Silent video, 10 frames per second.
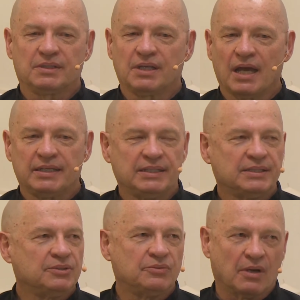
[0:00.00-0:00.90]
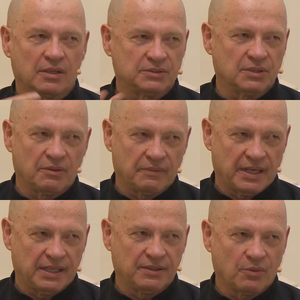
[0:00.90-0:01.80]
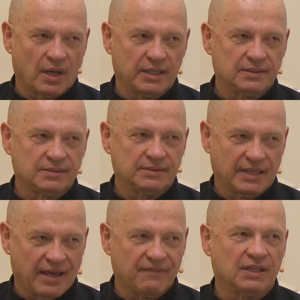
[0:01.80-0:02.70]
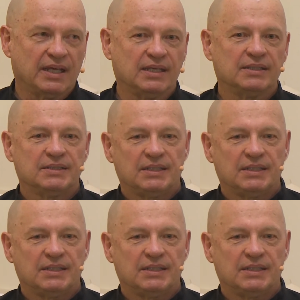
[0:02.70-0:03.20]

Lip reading: gotten into drugs already quite heavily,